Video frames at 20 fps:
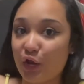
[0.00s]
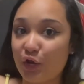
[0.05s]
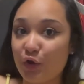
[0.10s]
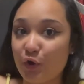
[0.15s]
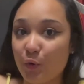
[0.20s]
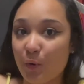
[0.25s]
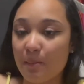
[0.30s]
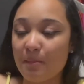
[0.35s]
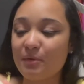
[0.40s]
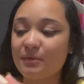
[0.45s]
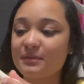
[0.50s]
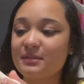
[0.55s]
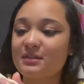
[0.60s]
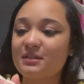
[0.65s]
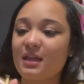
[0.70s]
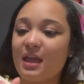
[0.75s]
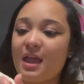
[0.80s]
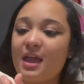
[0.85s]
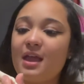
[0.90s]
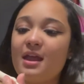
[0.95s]
normal
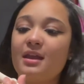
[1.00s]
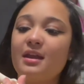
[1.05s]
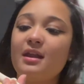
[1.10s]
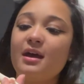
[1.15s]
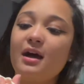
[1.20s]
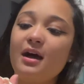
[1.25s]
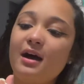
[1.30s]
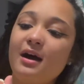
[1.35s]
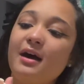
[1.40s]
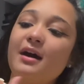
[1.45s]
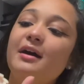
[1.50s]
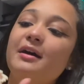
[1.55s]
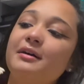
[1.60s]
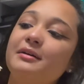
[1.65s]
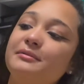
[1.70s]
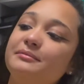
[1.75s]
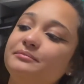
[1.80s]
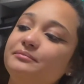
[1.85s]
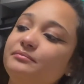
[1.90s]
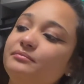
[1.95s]
skin.
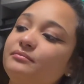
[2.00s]
Oh,